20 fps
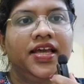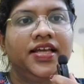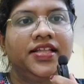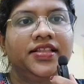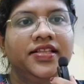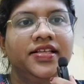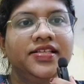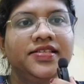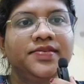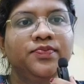
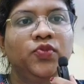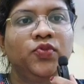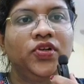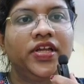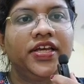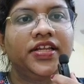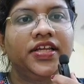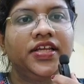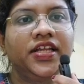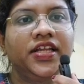In this
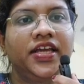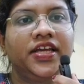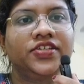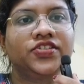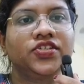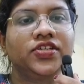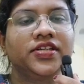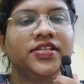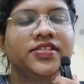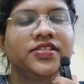Mullerian
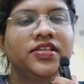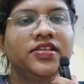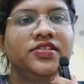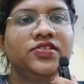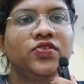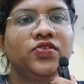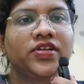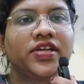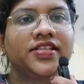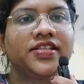
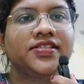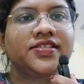agenesis, you